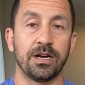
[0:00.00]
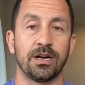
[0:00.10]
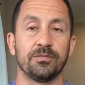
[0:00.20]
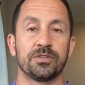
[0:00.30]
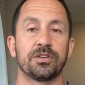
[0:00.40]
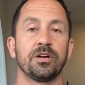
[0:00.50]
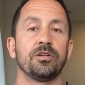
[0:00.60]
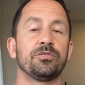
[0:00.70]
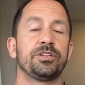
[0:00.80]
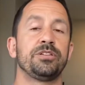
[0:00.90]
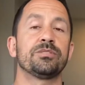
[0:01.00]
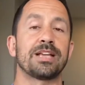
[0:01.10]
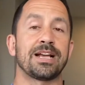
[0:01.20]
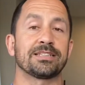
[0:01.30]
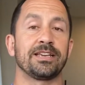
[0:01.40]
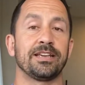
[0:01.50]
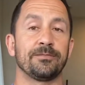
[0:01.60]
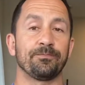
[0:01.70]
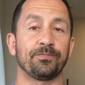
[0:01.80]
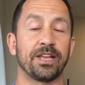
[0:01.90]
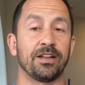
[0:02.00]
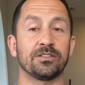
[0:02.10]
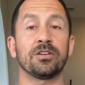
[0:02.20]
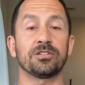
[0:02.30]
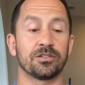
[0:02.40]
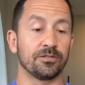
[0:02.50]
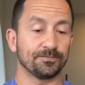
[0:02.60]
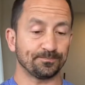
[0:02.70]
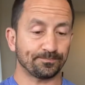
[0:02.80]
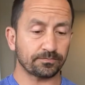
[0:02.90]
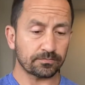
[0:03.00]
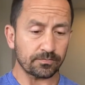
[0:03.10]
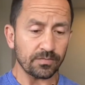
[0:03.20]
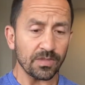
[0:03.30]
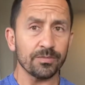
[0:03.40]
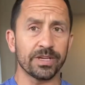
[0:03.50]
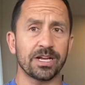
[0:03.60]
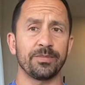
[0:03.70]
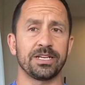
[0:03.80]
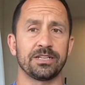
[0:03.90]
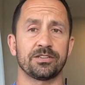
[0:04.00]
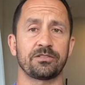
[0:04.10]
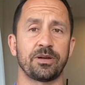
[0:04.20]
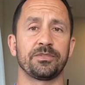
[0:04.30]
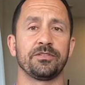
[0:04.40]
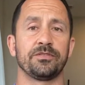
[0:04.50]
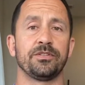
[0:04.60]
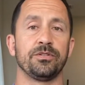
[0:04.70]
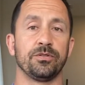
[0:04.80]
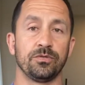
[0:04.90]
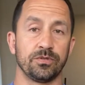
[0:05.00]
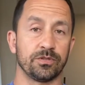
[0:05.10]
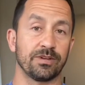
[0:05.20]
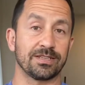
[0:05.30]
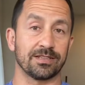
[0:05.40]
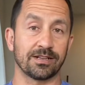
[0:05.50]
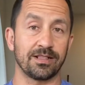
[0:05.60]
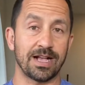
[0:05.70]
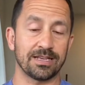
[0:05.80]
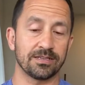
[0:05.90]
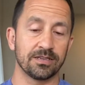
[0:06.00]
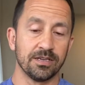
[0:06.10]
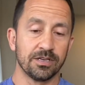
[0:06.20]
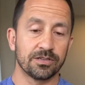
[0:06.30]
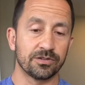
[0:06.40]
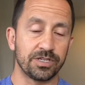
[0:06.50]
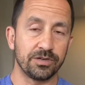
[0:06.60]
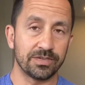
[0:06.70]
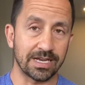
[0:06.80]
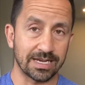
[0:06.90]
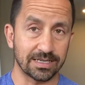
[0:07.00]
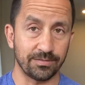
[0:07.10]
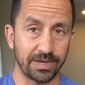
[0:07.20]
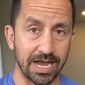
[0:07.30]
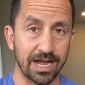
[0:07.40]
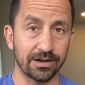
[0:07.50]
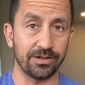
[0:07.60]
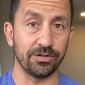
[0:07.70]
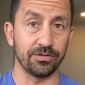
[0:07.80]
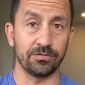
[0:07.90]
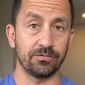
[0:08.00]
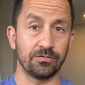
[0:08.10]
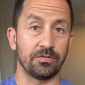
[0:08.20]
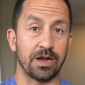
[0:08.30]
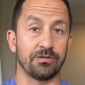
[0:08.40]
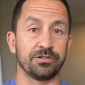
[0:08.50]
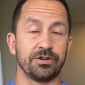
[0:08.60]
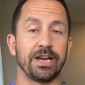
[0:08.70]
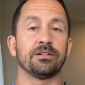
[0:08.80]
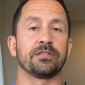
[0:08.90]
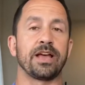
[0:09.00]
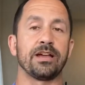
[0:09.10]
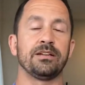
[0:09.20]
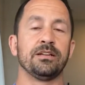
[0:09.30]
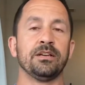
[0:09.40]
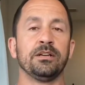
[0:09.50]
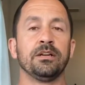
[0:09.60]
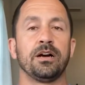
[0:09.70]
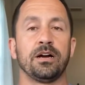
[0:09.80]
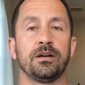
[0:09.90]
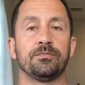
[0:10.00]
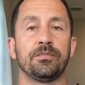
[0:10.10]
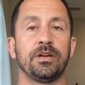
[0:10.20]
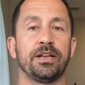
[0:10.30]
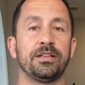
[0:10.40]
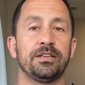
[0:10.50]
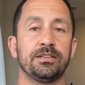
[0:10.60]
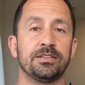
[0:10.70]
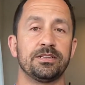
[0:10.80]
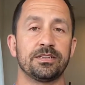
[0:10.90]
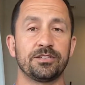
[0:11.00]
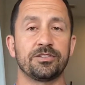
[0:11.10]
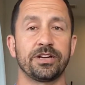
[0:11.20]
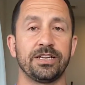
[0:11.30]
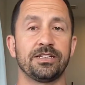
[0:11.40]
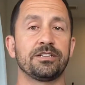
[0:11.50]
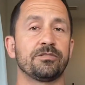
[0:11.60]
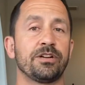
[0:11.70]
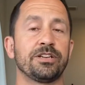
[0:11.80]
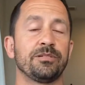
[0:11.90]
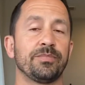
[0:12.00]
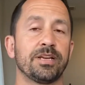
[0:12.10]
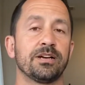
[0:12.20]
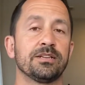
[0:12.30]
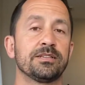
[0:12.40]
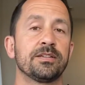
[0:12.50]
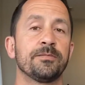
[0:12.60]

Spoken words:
So she was asking, and that's also becoming disruptive to the rest of the class. So she was asking me, how would you handle that? And this is a tricky situation because